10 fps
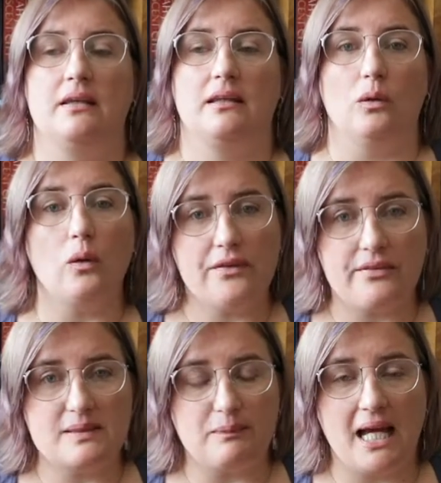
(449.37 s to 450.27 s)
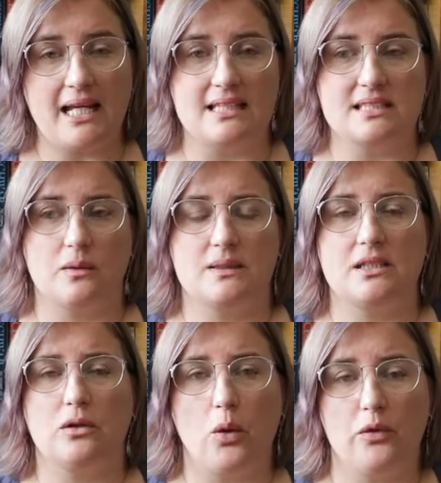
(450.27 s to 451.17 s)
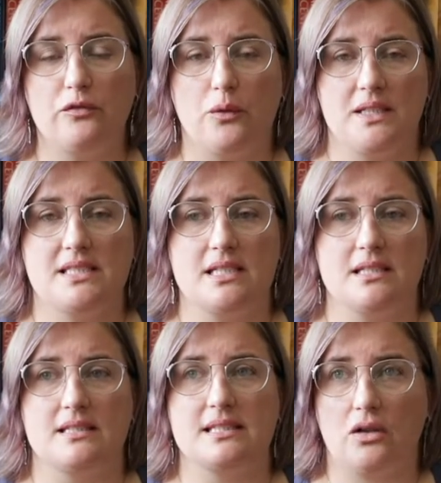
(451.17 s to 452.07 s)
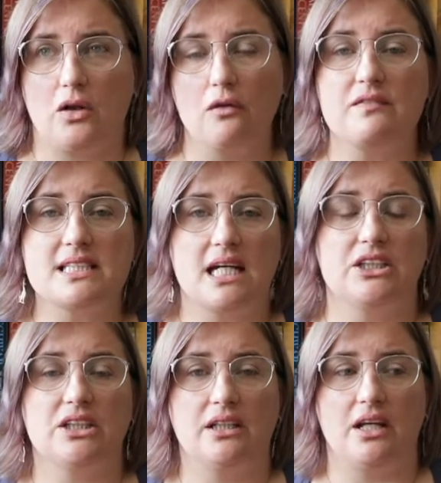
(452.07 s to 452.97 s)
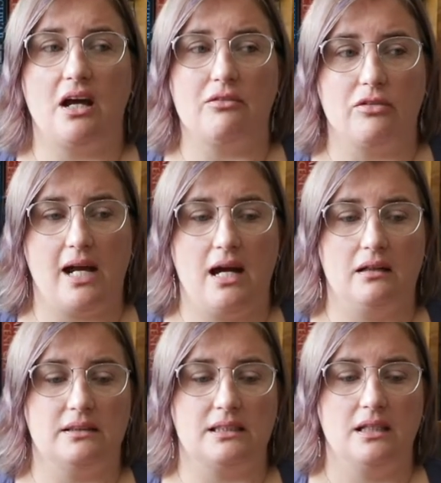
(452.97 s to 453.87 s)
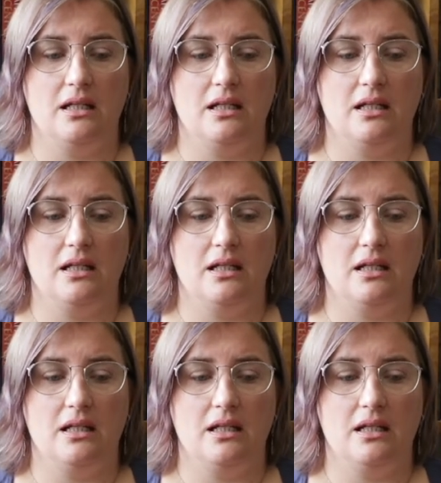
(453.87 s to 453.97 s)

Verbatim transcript: the author is black, and so it's an own voices conversation around